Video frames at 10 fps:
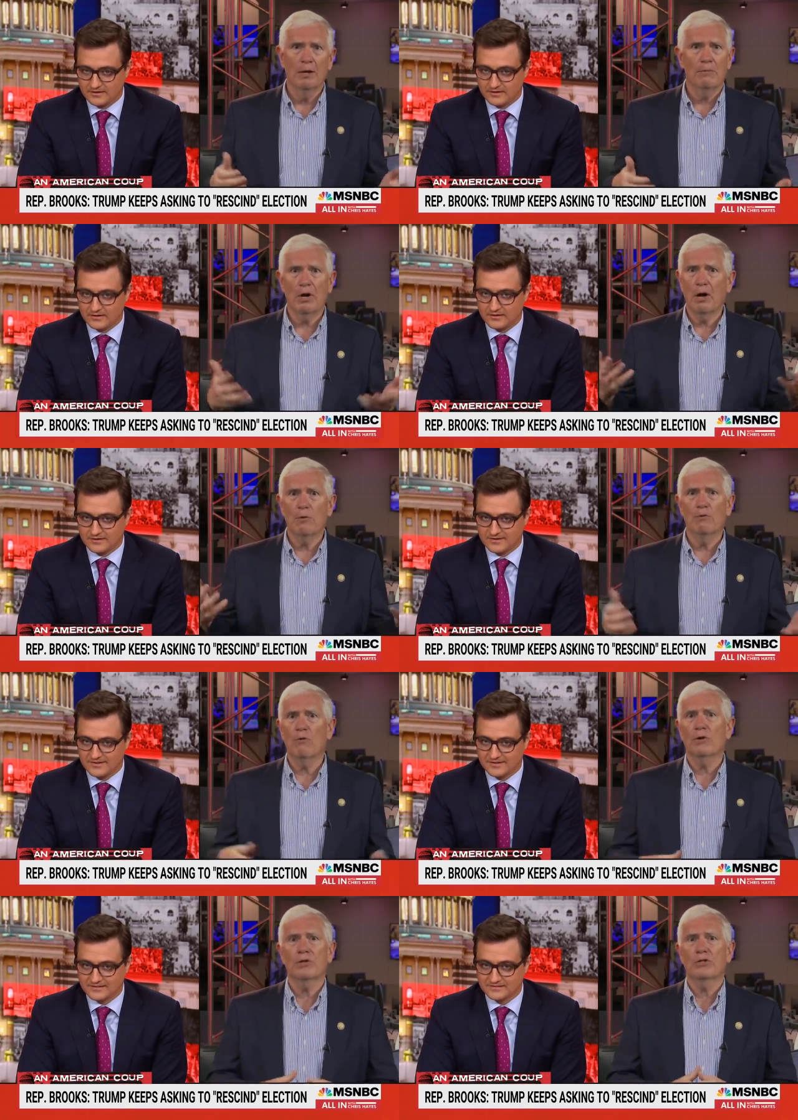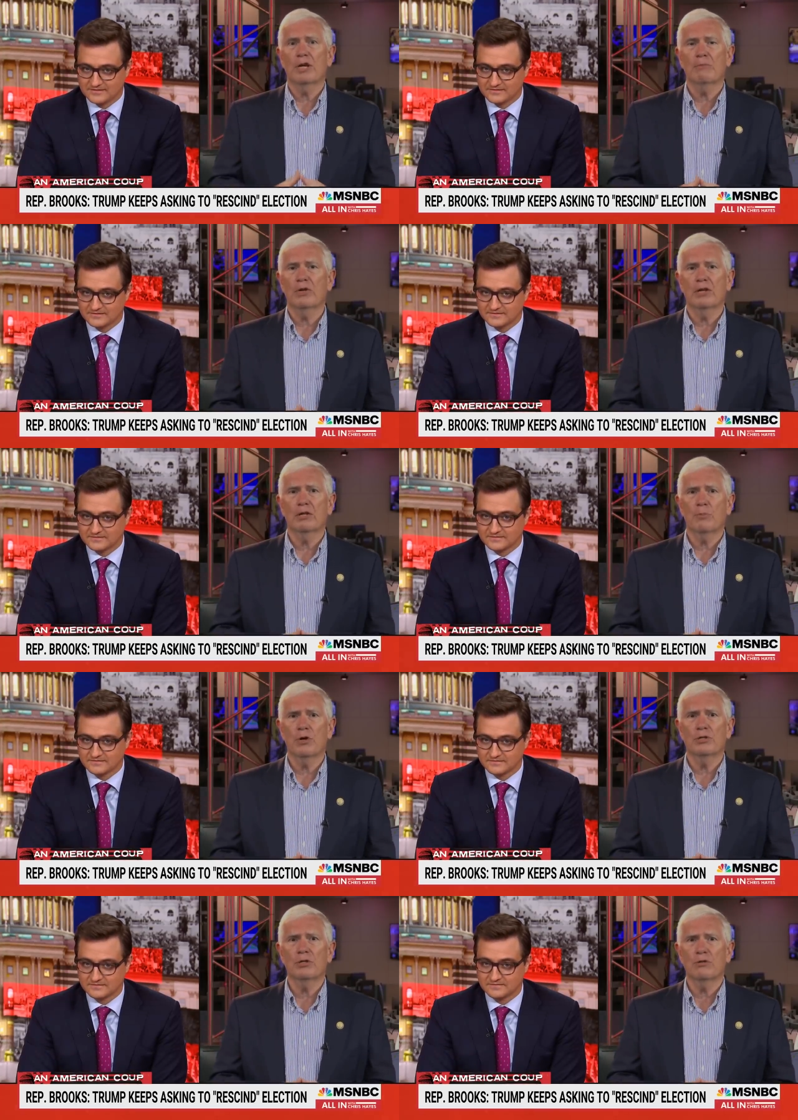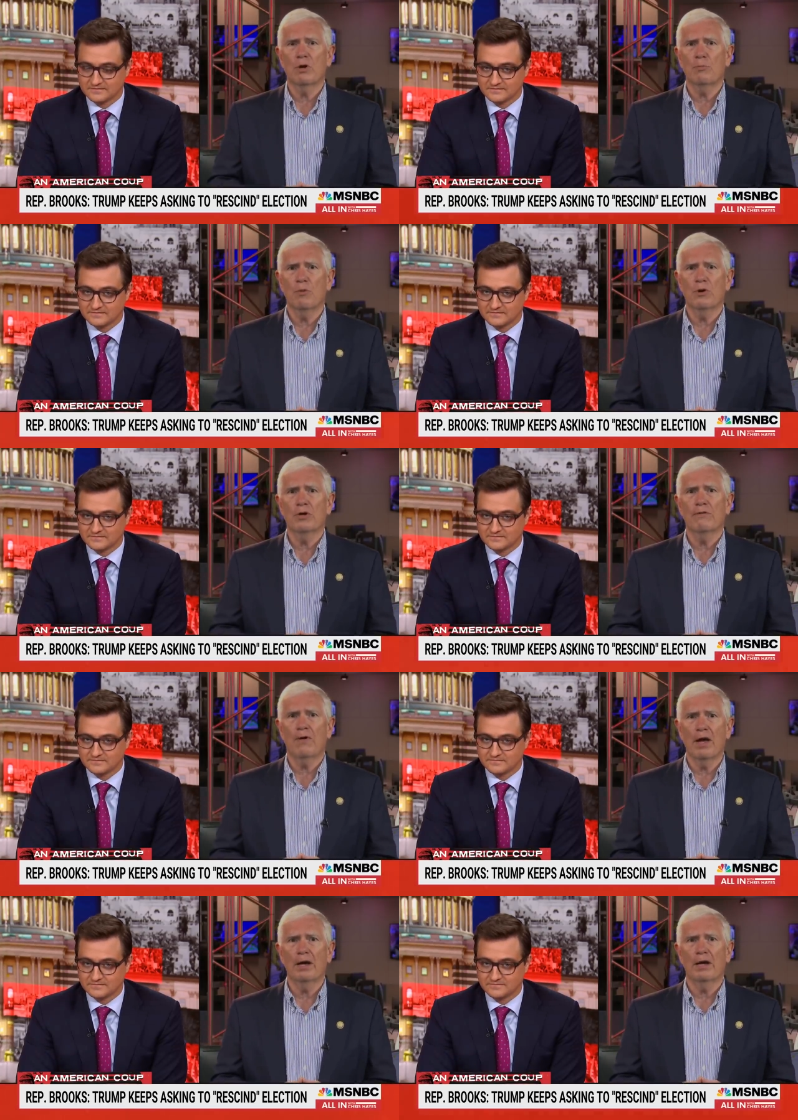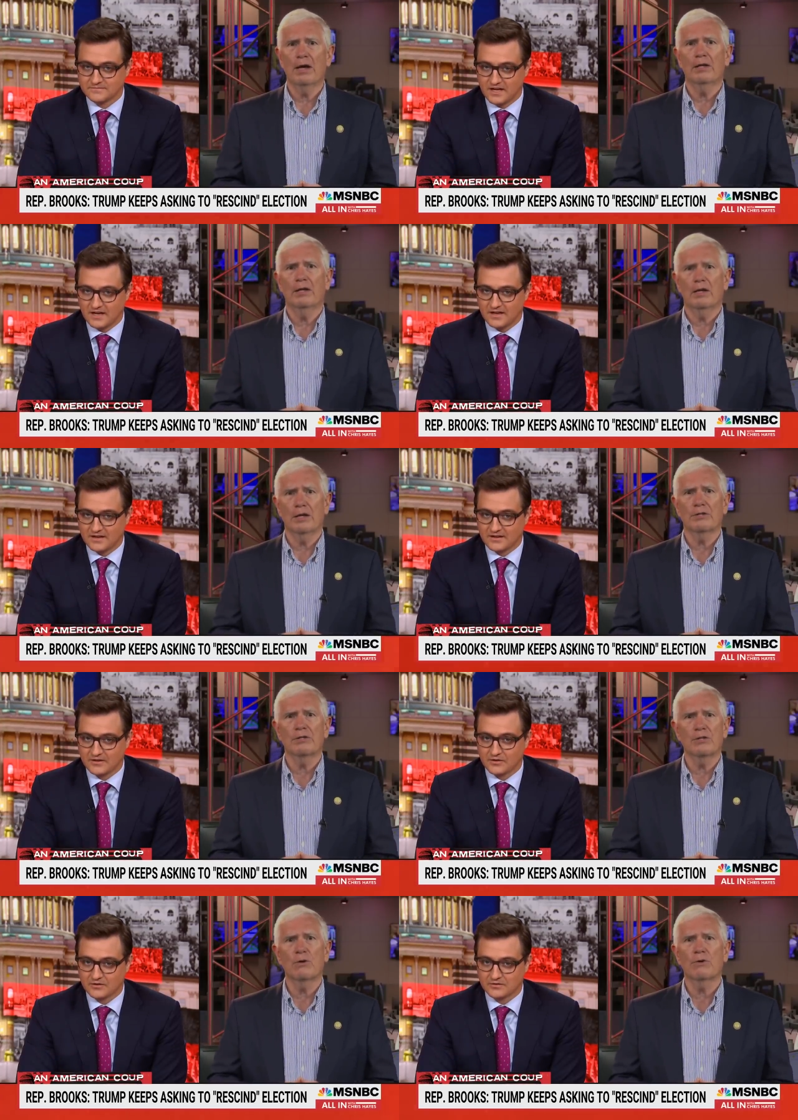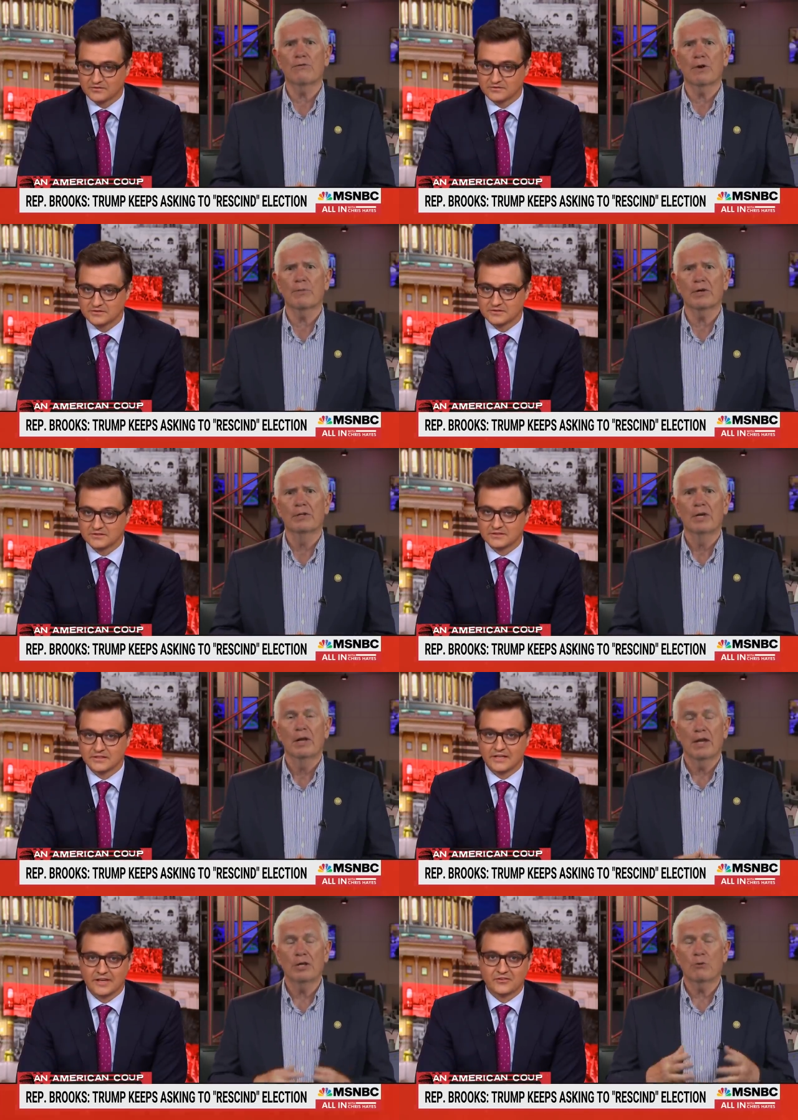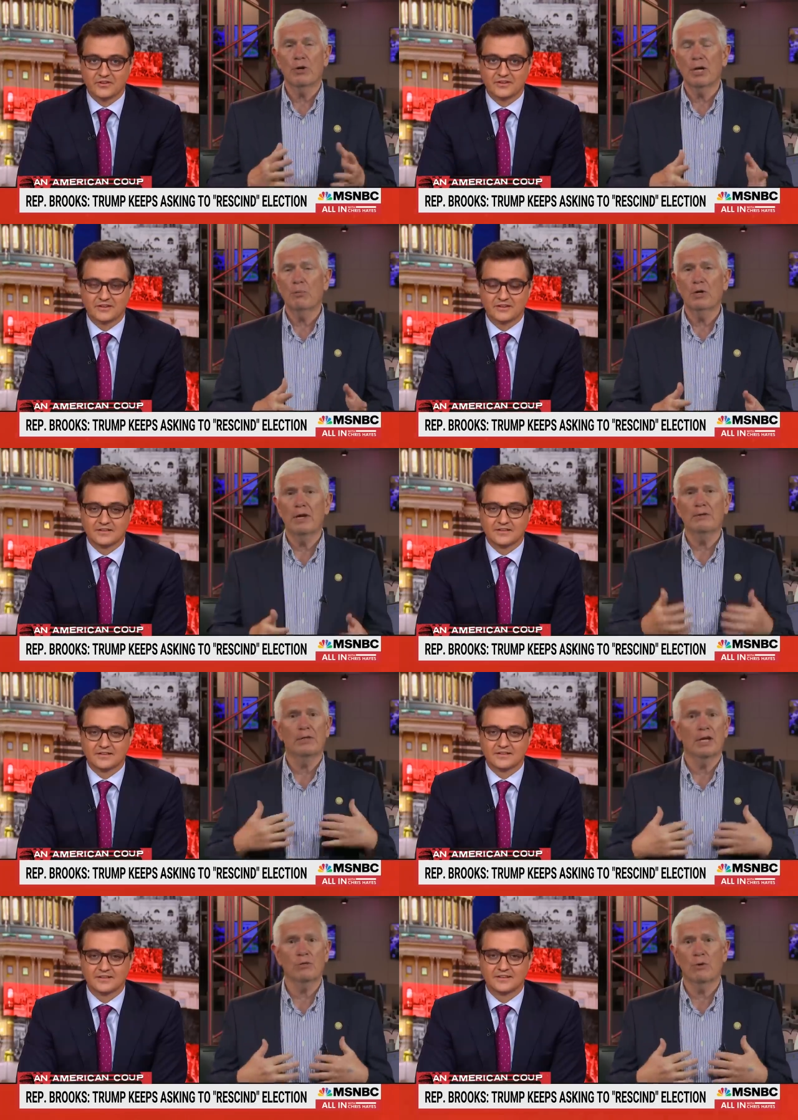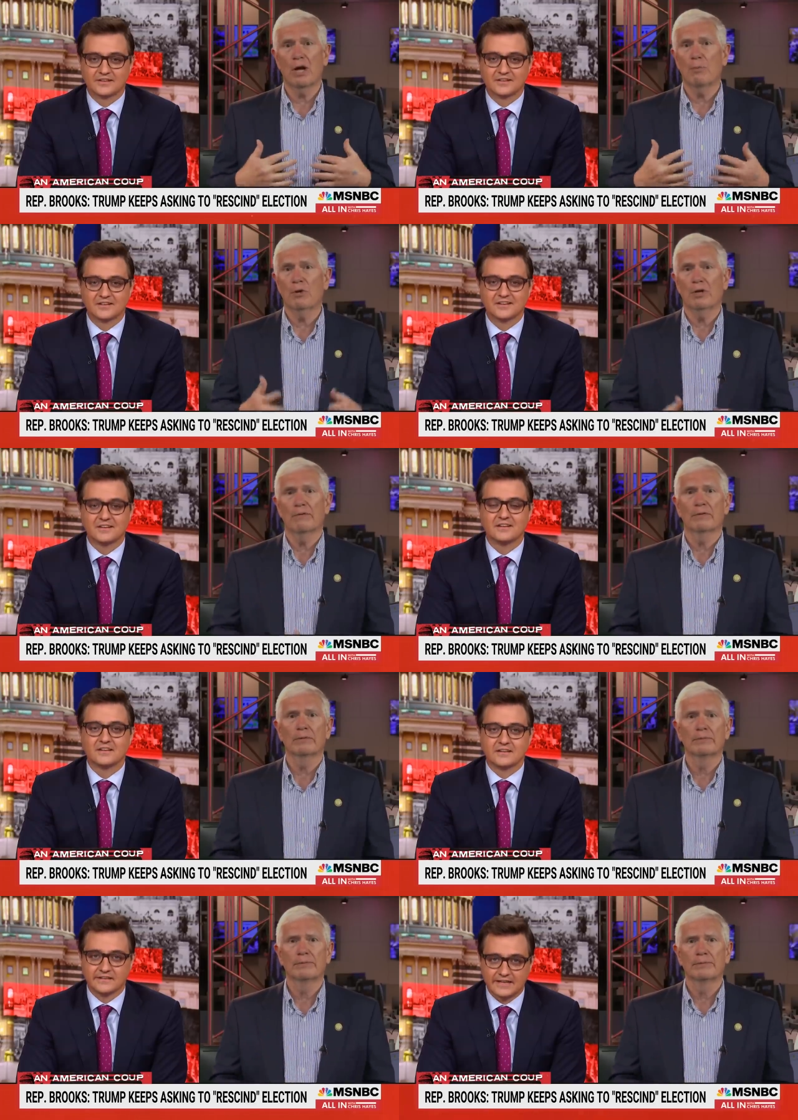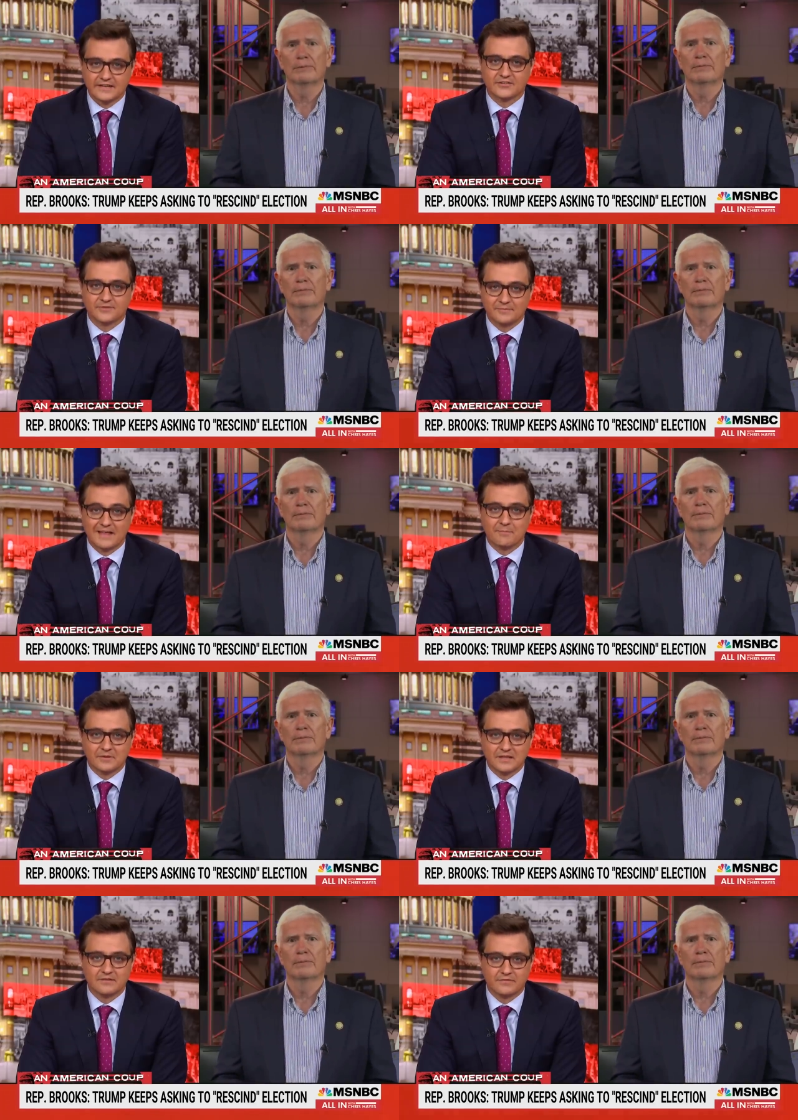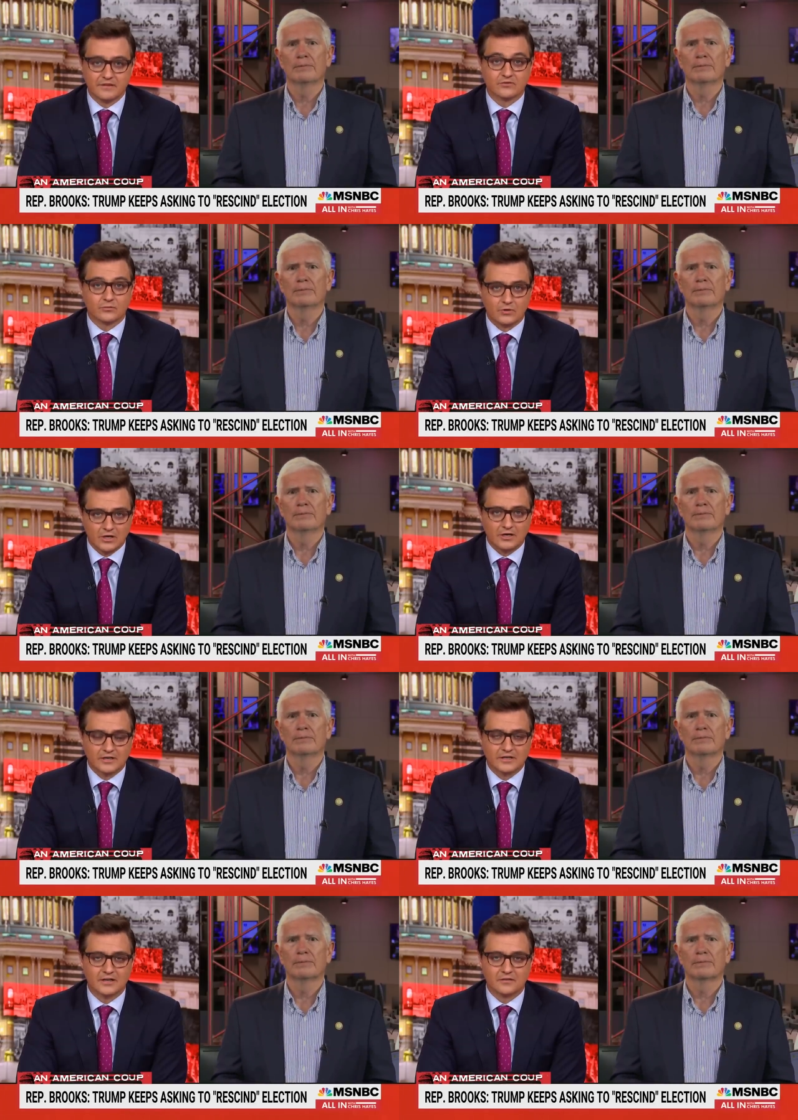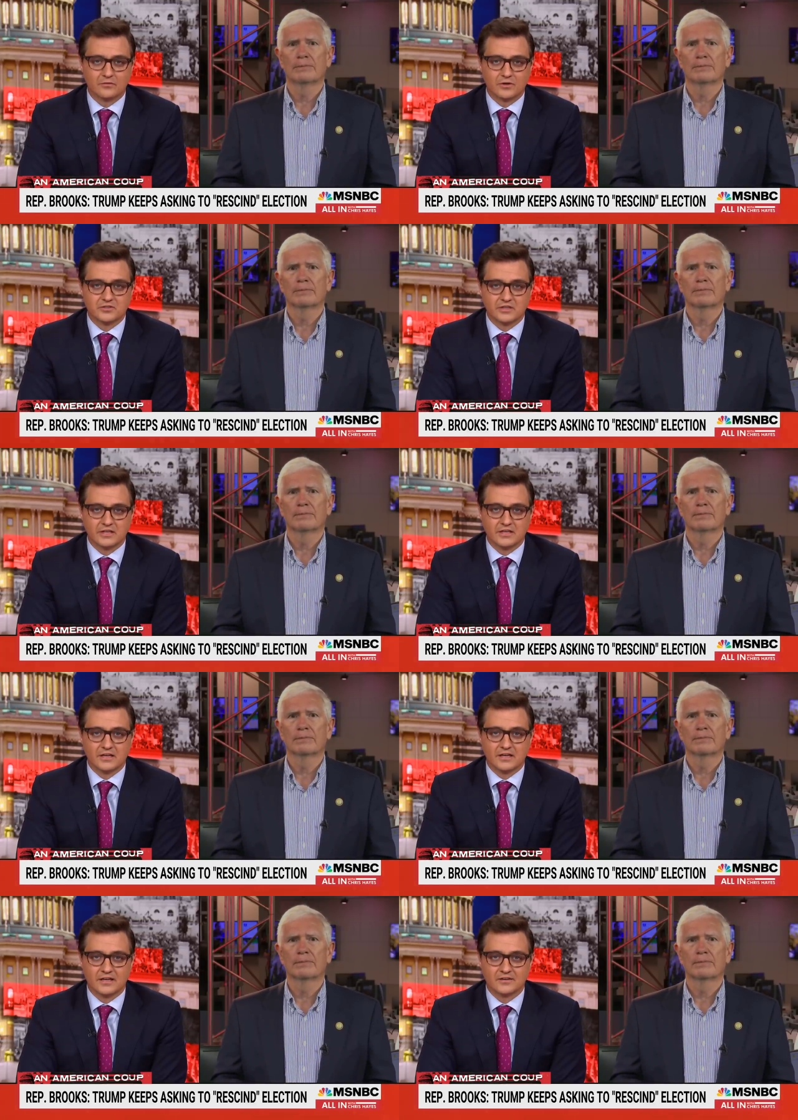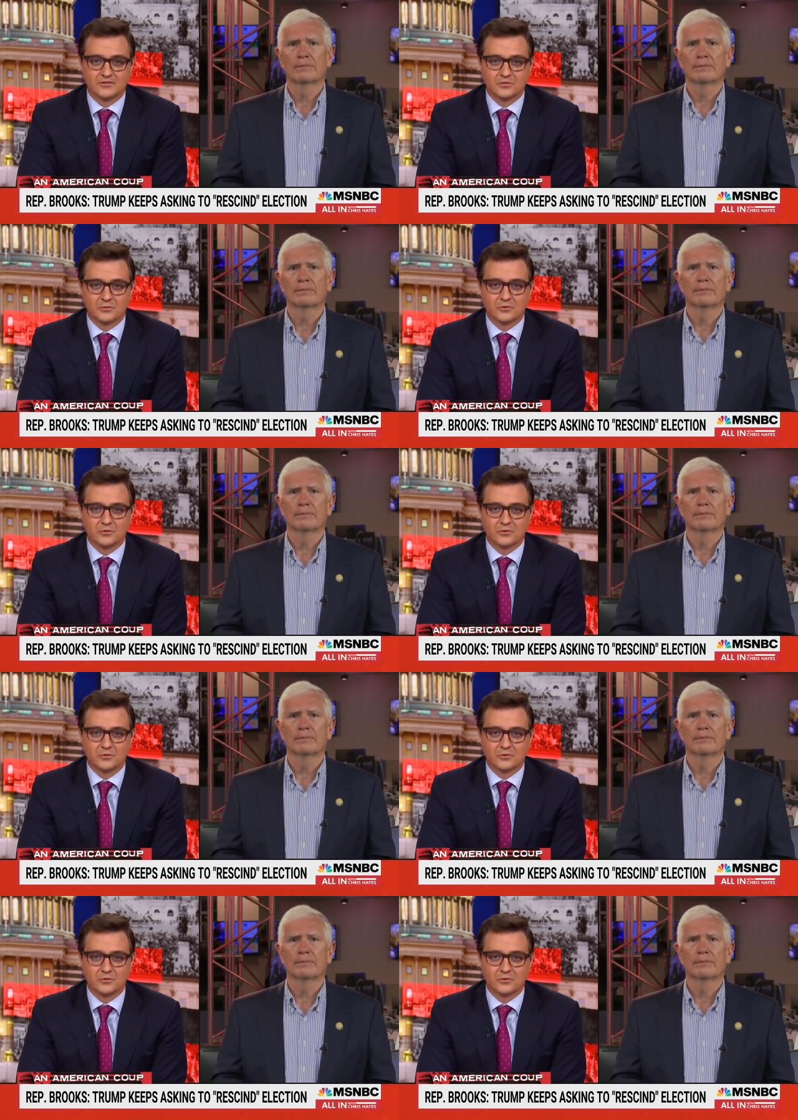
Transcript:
Speaker 1: But I would have wanted the same thing that President Trump wanted if I had had an election stolen from me. That's yes. what he believes. That's
Speaker 2: what I believe. Yes, that belief is wrong, unfortunately, uh, to